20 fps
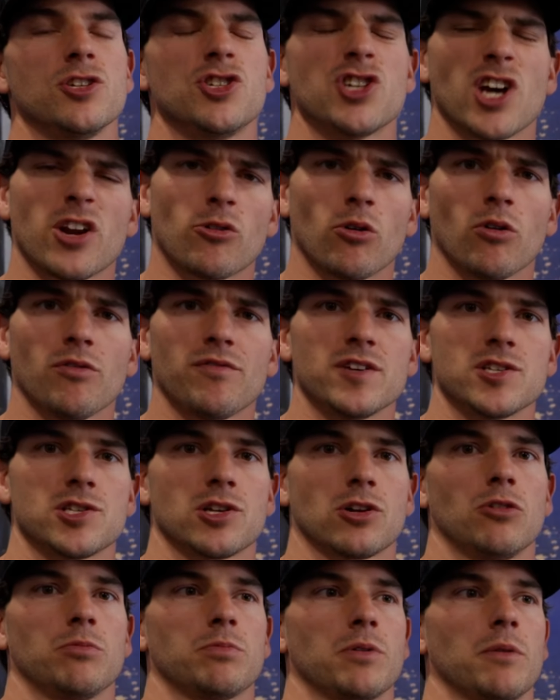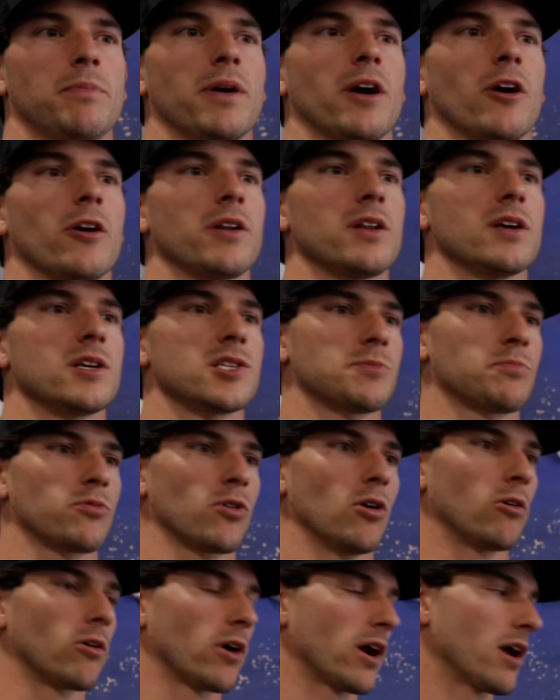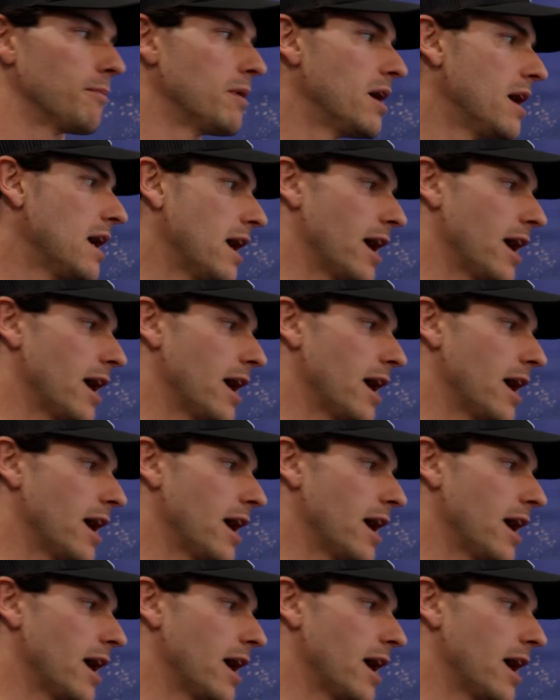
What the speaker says: General Physical Preparedness program,